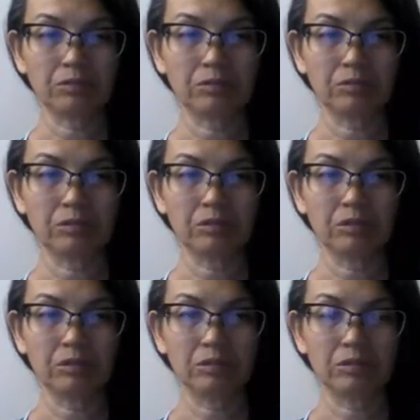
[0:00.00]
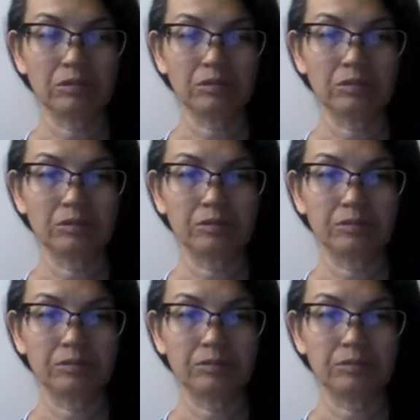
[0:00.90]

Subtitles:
(no one is talking)